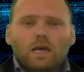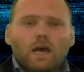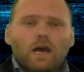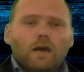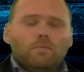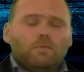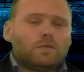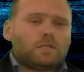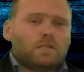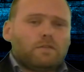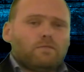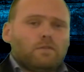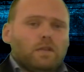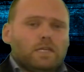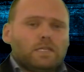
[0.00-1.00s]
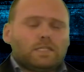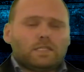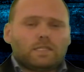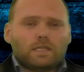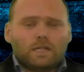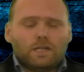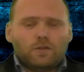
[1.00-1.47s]
Uh, Blizzard have
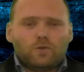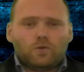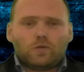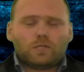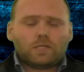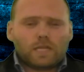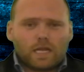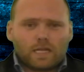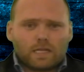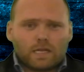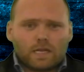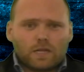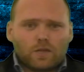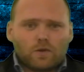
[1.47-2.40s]
released news that uh,